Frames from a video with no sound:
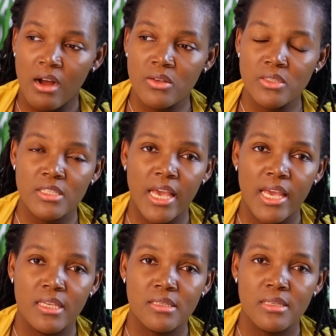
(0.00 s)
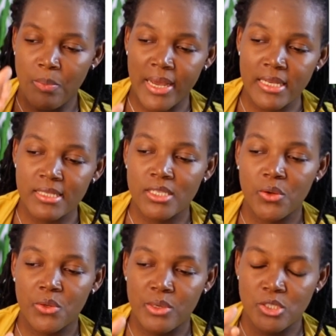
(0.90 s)
houses, pines.
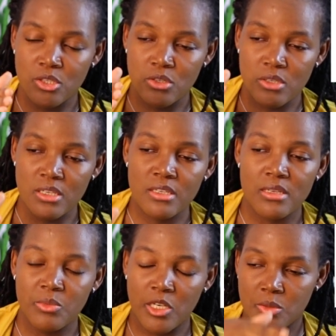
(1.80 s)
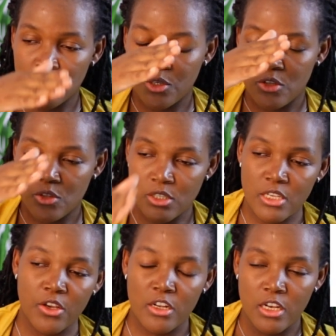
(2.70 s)
On what you will see sometimes when you
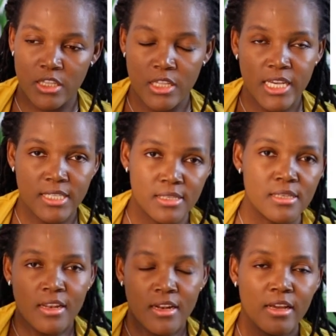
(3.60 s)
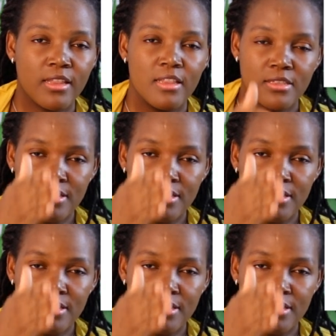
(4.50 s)
see only this, like this